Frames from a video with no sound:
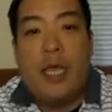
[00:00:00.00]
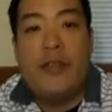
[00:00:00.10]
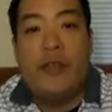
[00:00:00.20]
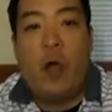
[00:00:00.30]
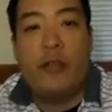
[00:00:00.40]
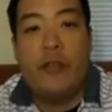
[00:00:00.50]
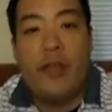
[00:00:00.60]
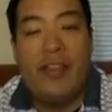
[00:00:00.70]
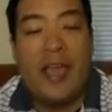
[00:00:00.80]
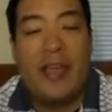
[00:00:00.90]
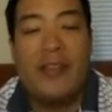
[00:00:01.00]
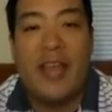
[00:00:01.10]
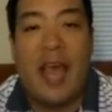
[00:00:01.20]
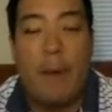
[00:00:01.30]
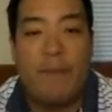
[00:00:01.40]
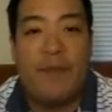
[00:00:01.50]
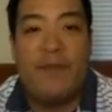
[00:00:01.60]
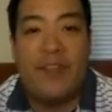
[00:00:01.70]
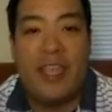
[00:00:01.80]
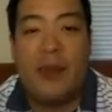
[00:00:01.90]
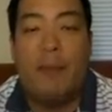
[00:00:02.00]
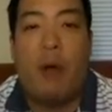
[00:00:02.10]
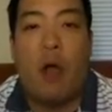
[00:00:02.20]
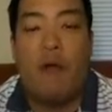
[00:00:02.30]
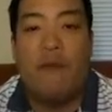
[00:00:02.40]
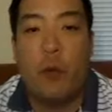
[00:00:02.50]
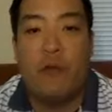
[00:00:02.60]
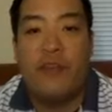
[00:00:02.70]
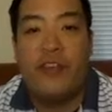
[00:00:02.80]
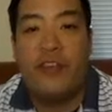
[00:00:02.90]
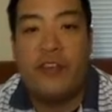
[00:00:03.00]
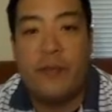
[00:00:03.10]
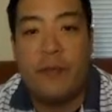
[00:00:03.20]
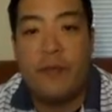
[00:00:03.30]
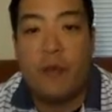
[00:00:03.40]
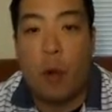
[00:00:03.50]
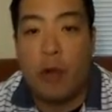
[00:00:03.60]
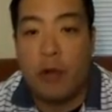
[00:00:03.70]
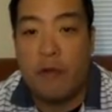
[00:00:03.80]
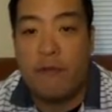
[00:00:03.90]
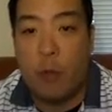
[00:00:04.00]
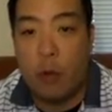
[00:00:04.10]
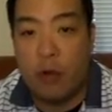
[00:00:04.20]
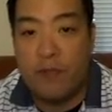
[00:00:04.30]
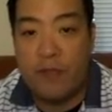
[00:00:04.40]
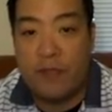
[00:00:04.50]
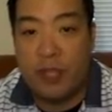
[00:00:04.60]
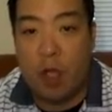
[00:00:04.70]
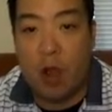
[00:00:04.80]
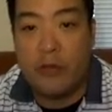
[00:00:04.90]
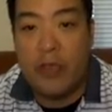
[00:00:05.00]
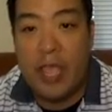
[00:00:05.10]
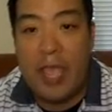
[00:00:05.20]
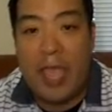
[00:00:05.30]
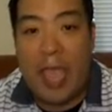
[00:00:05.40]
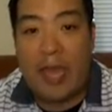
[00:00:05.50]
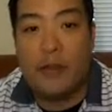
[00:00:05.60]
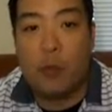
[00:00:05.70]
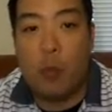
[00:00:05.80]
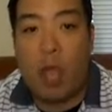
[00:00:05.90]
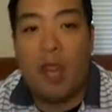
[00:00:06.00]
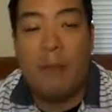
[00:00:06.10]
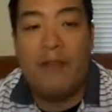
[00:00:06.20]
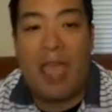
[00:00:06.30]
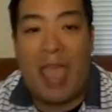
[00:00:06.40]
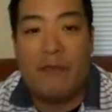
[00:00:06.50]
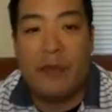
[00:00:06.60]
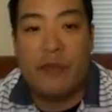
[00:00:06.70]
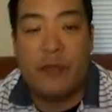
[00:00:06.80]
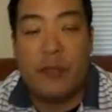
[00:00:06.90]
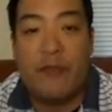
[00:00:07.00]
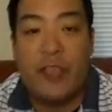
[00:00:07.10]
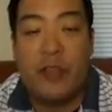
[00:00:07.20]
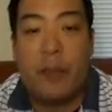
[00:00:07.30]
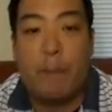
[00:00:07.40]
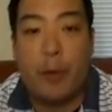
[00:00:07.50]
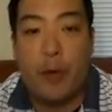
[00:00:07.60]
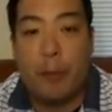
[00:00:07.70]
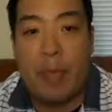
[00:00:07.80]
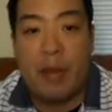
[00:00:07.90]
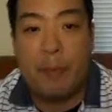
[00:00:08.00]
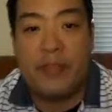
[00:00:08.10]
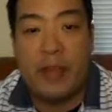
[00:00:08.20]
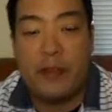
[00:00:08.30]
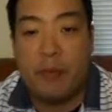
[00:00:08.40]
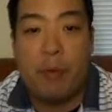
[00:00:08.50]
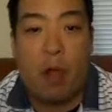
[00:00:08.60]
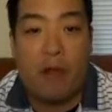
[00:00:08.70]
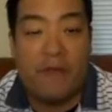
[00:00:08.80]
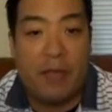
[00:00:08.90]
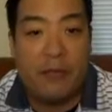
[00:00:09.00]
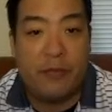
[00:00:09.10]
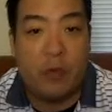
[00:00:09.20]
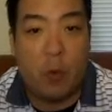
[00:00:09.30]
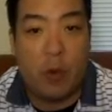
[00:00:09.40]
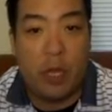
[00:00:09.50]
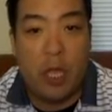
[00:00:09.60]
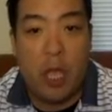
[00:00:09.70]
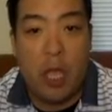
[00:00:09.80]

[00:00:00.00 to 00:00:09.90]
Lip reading: He's also inside the top 15 in par 4 efficiency from 400 to 450 yards and is well above average for the field in birdie or better percentage in par 5 scoring.